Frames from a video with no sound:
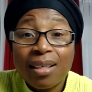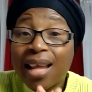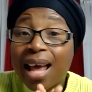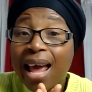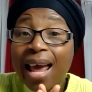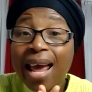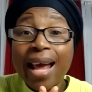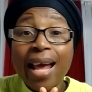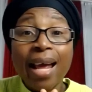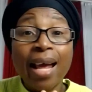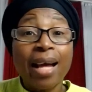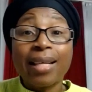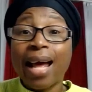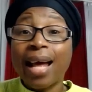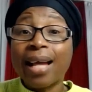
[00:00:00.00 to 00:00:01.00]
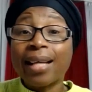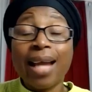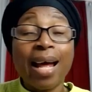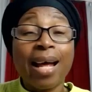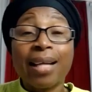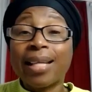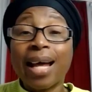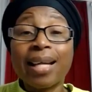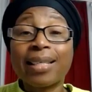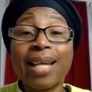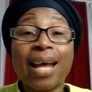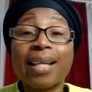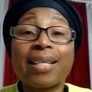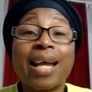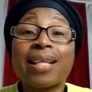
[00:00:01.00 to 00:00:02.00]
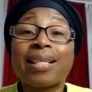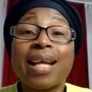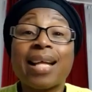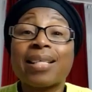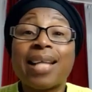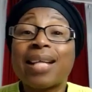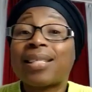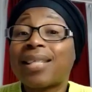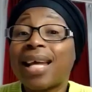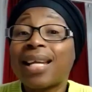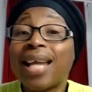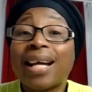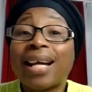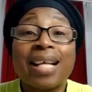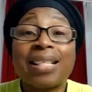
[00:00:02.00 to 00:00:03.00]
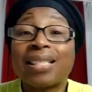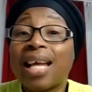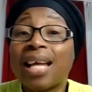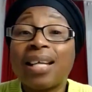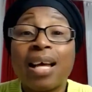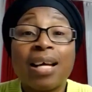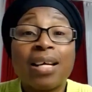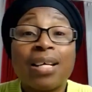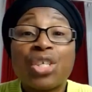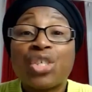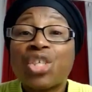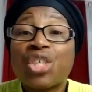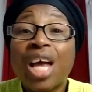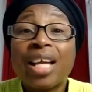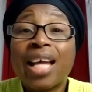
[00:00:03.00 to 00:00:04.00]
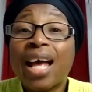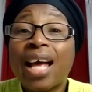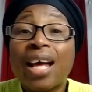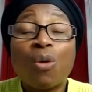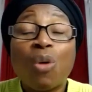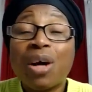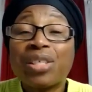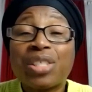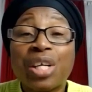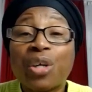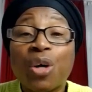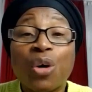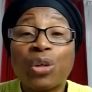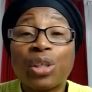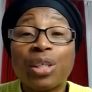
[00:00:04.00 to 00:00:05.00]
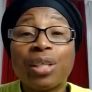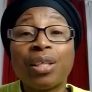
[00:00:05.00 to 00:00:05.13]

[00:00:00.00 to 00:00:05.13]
The, eh, the, the, the, the, the, the Satan can send, send a, eh, what is he called?